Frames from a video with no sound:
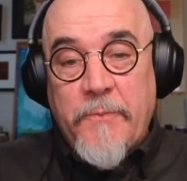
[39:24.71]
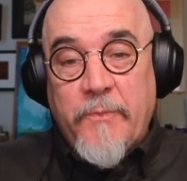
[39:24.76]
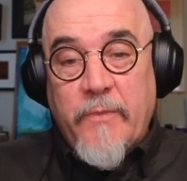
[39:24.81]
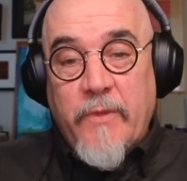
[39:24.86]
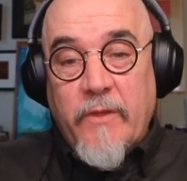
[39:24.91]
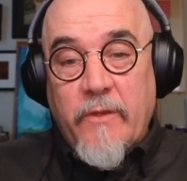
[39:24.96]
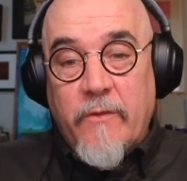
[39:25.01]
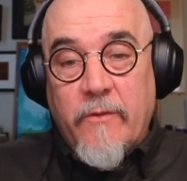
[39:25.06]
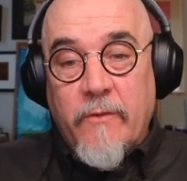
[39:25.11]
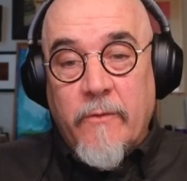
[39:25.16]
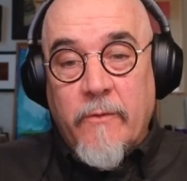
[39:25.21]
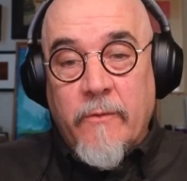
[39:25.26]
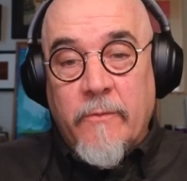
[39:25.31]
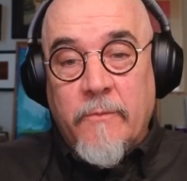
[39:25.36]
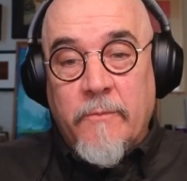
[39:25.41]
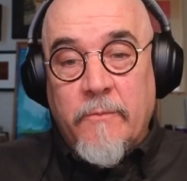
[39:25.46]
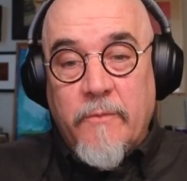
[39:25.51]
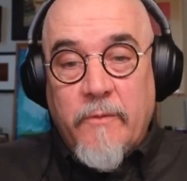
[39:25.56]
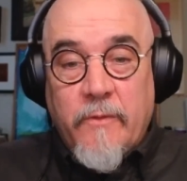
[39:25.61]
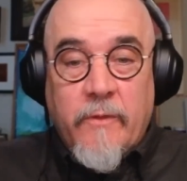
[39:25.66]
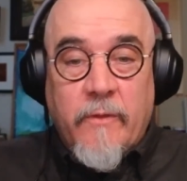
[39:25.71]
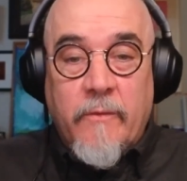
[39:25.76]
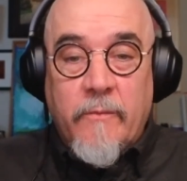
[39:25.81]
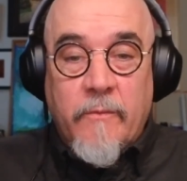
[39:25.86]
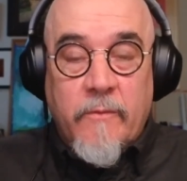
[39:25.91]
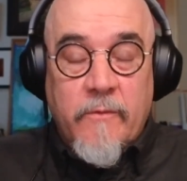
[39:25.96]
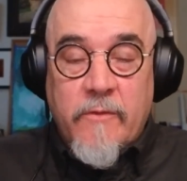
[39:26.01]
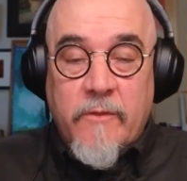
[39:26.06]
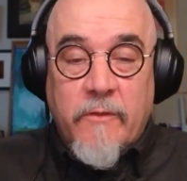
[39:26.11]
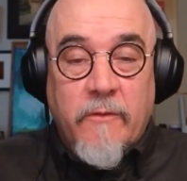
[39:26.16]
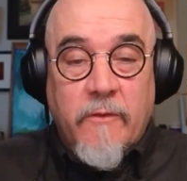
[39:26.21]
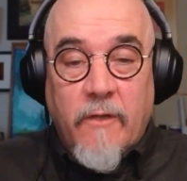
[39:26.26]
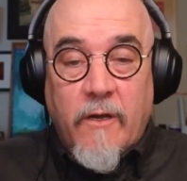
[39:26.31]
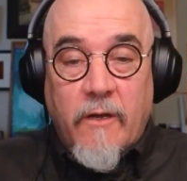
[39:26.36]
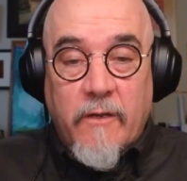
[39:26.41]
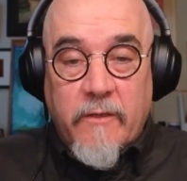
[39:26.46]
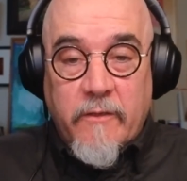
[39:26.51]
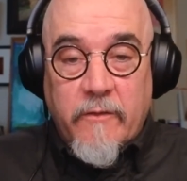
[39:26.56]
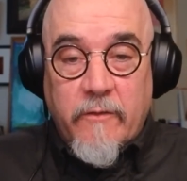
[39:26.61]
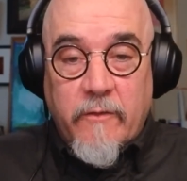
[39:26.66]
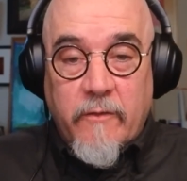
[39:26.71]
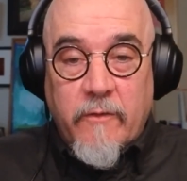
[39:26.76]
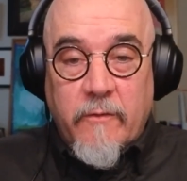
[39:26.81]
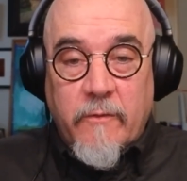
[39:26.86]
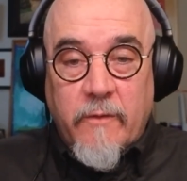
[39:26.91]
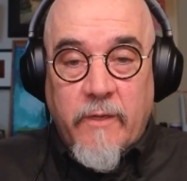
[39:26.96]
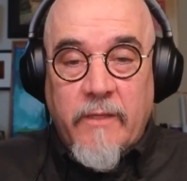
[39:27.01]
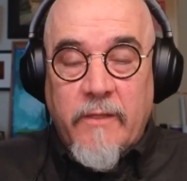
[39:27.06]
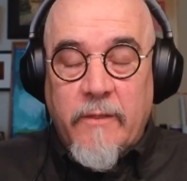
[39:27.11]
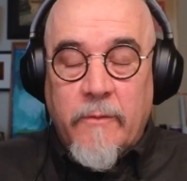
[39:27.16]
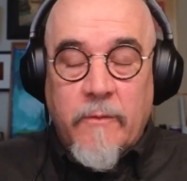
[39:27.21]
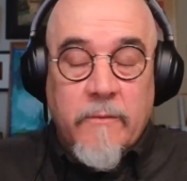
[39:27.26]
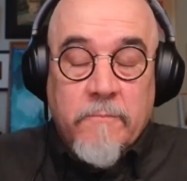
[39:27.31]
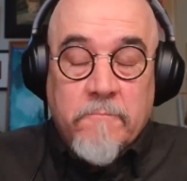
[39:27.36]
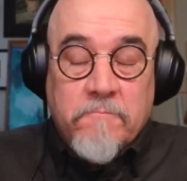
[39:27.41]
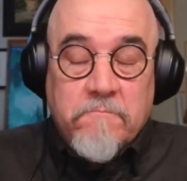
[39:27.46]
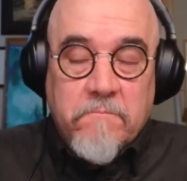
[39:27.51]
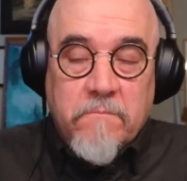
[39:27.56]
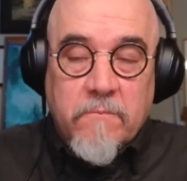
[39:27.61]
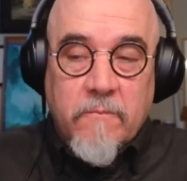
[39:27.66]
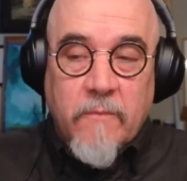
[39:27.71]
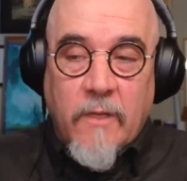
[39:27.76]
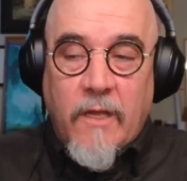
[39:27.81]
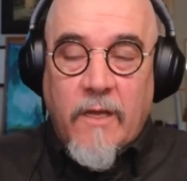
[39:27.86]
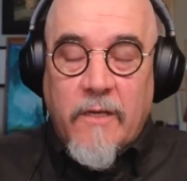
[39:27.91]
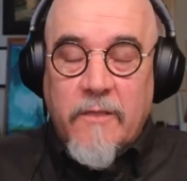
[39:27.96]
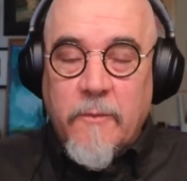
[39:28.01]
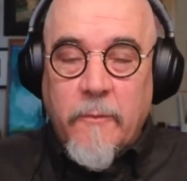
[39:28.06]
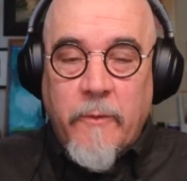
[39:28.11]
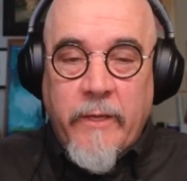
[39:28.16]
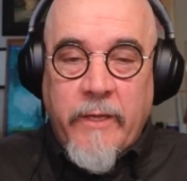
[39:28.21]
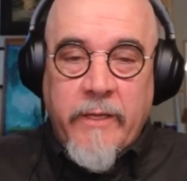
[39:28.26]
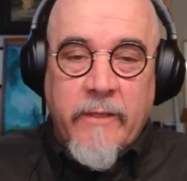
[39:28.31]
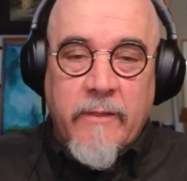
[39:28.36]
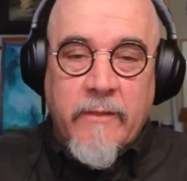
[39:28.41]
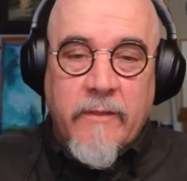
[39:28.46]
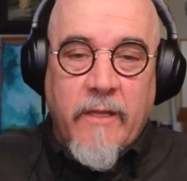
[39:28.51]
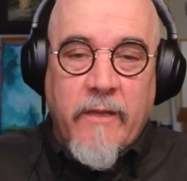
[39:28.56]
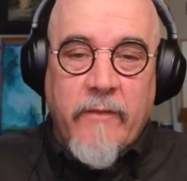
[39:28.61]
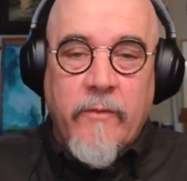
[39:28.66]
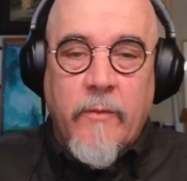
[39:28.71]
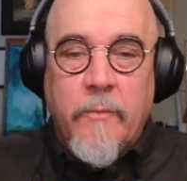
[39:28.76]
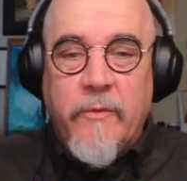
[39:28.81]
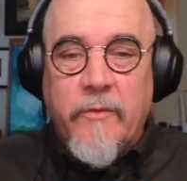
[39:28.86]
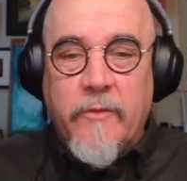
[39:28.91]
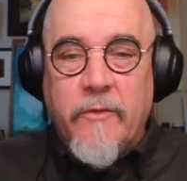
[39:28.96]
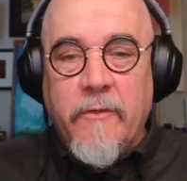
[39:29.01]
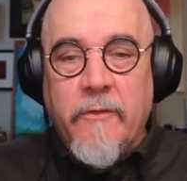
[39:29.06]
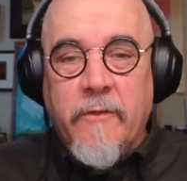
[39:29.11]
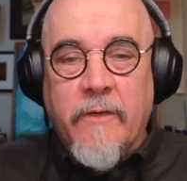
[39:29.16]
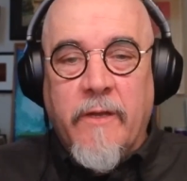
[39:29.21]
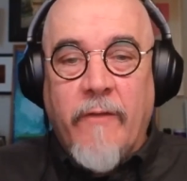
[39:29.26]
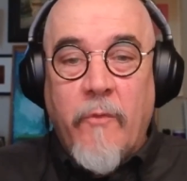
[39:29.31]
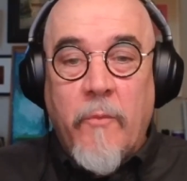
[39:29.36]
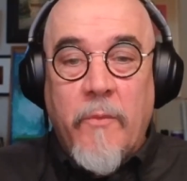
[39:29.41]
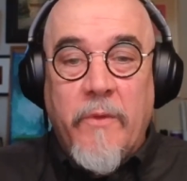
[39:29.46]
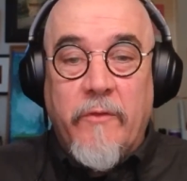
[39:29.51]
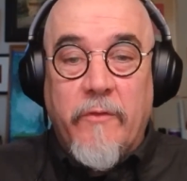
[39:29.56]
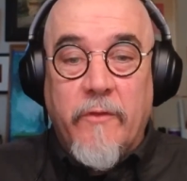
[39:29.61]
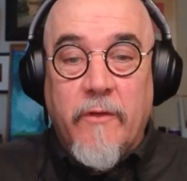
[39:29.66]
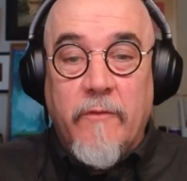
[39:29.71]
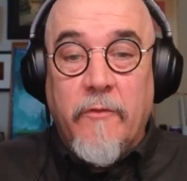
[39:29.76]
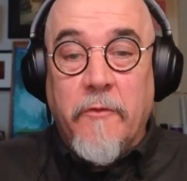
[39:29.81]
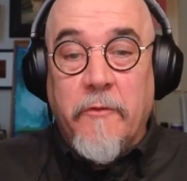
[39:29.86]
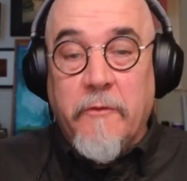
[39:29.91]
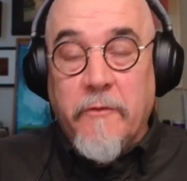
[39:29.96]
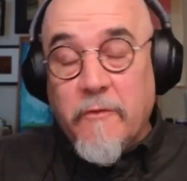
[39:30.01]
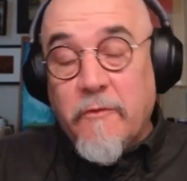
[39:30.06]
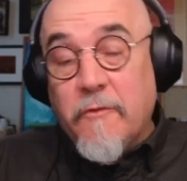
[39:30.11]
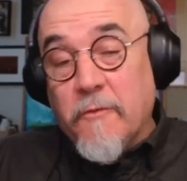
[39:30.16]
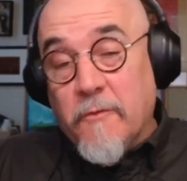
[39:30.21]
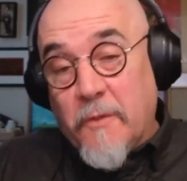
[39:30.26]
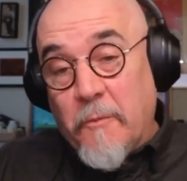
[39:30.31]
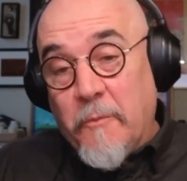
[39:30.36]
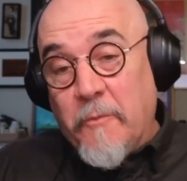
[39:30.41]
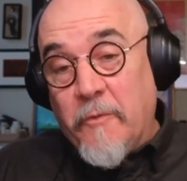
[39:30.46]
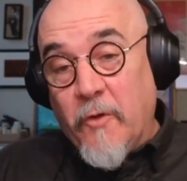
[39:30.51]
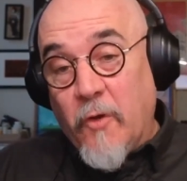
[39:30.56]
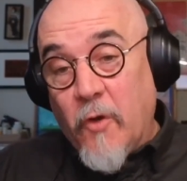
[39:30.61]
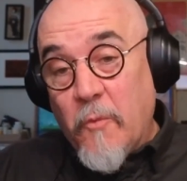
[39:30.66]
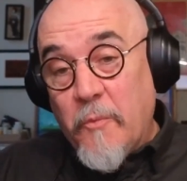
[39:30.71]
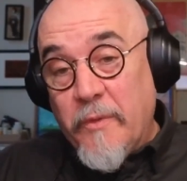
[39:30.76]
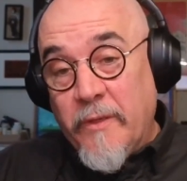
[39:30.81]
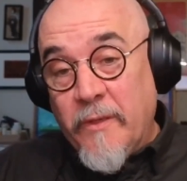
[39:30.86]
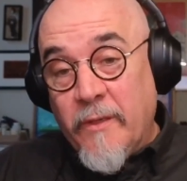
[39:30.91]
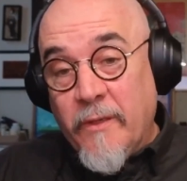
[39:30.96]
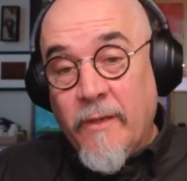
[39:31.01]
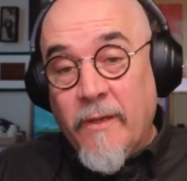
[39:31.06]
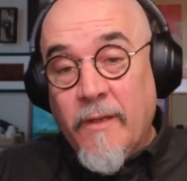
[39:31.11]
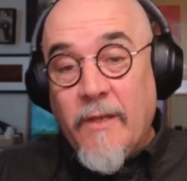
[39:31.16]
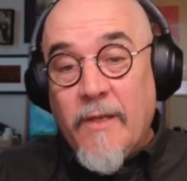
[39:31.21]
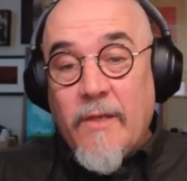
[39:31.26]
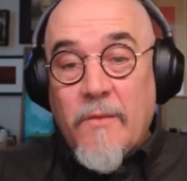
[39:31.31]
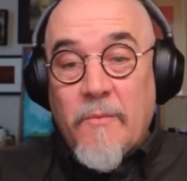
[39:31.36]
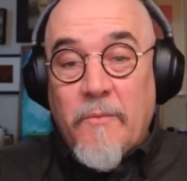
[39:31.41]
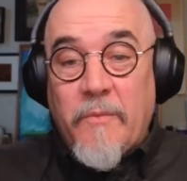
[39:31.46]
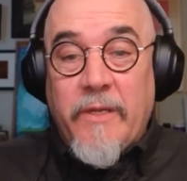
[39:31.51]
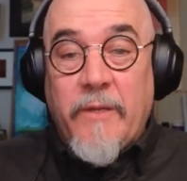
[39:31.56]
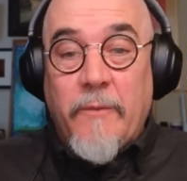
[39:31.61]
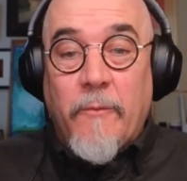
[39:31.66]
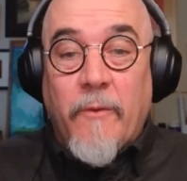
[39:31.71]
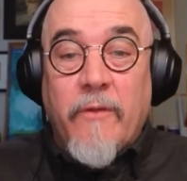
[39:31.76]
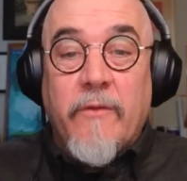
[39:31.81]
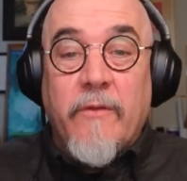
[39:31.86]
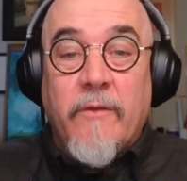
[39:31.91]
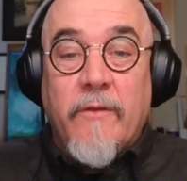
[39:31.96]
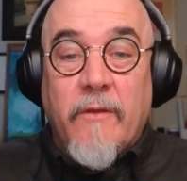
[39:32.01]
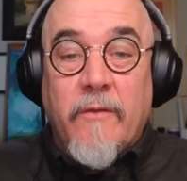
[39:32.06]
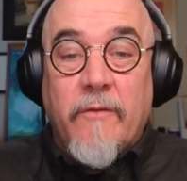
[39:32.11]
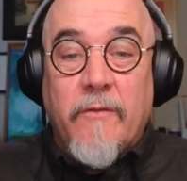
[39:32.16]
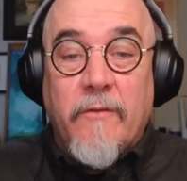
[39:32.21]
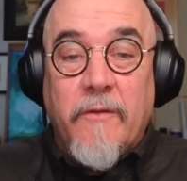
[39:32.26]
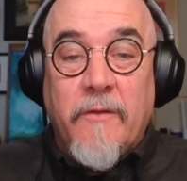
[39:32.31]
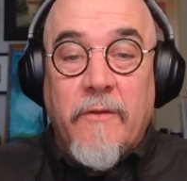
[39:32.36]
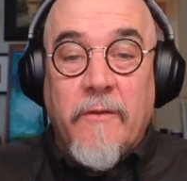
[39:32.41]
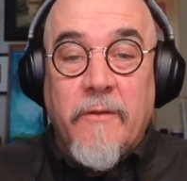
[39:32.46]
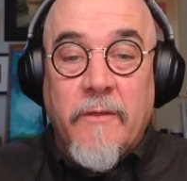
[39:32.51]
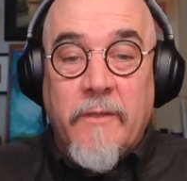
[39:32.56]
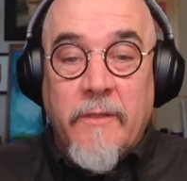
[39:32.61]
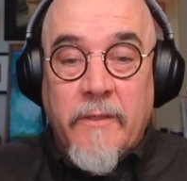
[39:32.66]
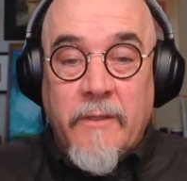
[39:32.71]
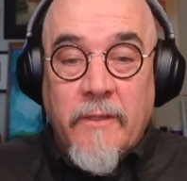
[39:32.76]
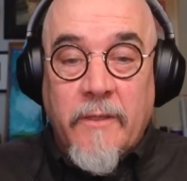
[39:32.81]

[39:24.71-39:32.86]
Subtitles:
to, the general audiences, right? They were locked away in kind of obscure government servers, and sure, it was open, but it wasn't necessarily